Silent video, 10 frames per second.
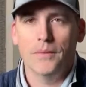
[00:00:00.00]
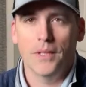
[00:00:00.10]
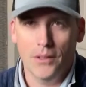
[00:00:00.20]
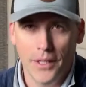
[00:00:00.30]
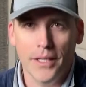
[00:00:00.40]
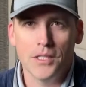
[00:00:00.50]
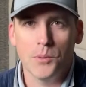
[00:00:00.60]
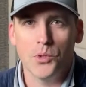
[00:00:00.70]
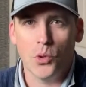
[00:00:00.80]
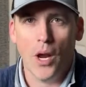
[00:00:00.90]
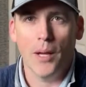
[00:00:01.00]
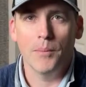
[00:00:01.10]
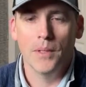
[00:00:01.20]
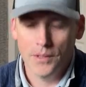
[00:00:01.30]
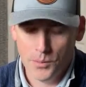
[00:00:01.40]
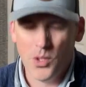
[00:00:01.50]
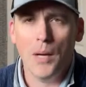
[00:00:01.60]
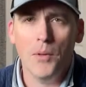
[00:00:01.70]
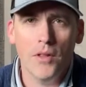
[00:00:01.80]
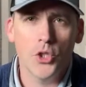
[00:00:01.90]
hit like and subscribe.
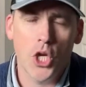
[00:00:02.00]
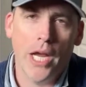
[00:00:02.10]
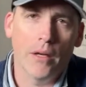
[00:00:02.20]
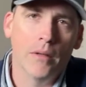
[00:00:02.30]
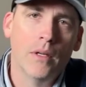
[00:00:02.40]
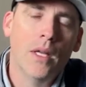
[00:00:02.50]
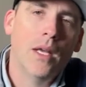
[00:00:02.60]
Subscribe to the channel.